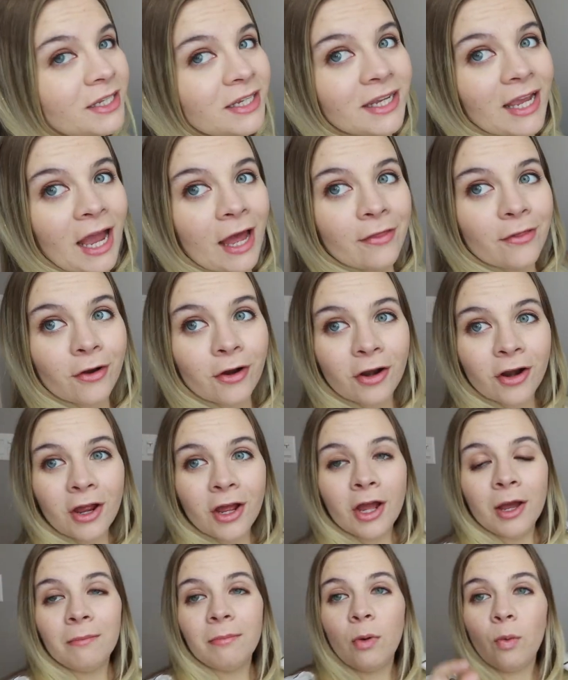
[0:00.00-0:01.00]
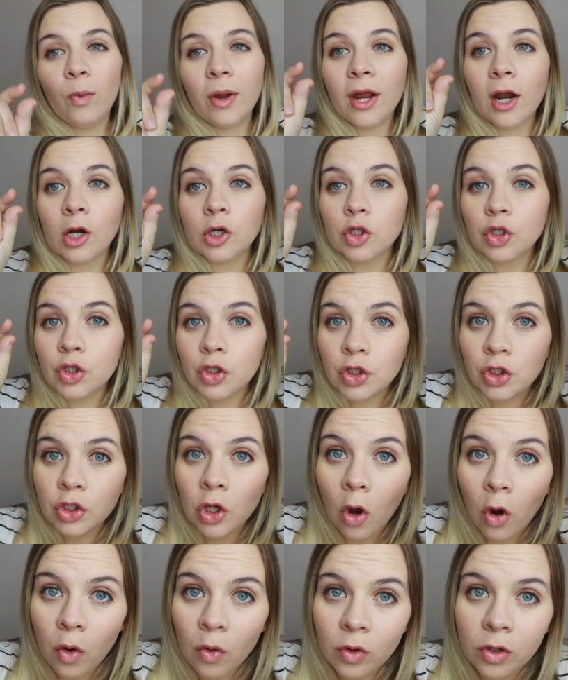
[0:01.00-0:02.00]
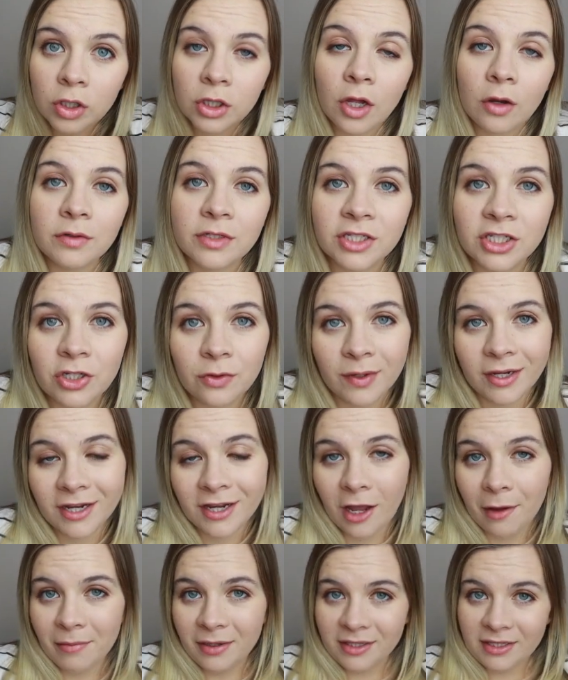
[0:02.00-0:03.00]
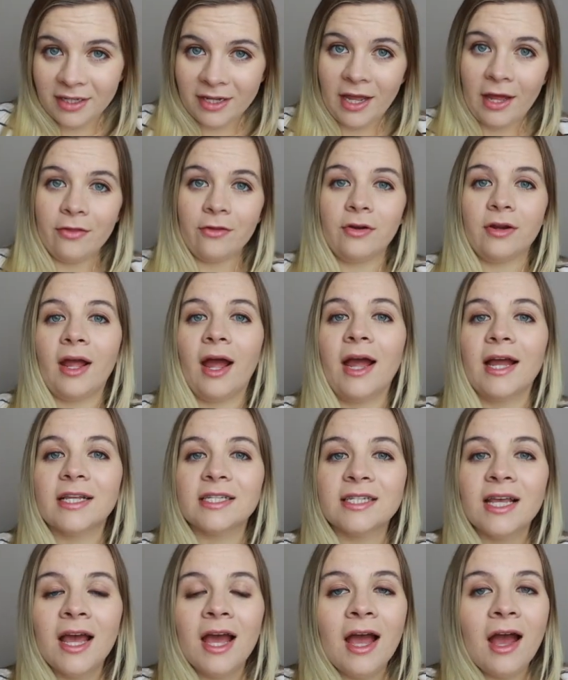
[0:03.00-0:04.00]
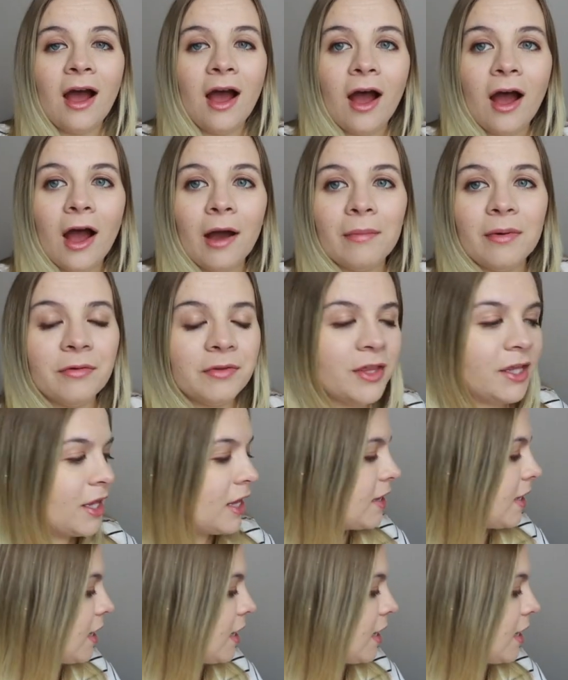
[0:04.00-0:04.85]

together, but we are so close to it coming together, guys. Within the